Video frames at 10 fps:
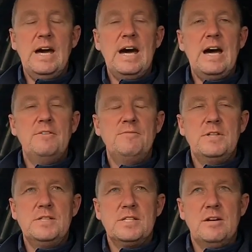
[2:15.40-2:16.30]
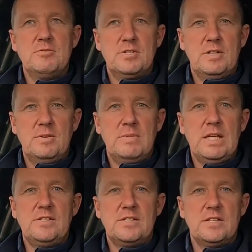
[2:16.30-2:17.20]
And for this council, it
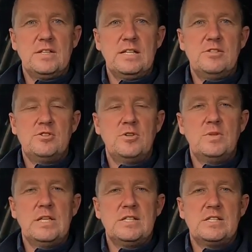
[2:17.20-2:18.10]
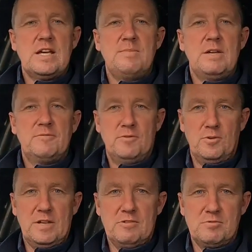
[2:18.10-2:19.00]
means that in 2 days I make
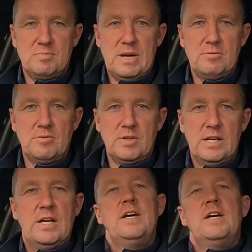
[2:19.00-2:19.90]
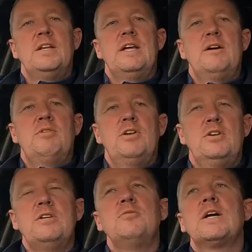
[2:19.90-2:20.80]
£4,000. Now, a lot
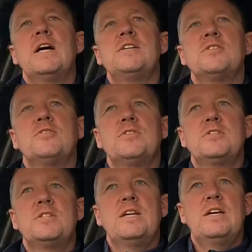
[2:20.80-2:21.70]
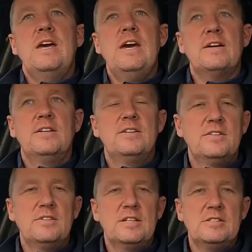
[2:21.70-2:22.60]
of you guys are going to say, heck,
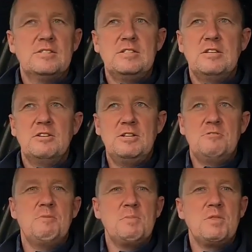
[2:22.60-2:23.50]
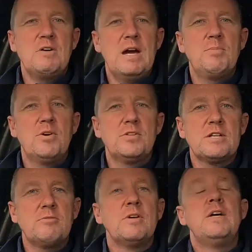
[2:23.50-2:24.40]
that's you're ripping their eyeballs
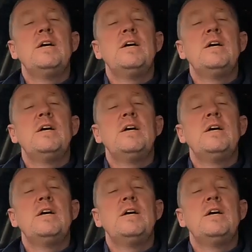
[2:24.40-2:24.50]
out.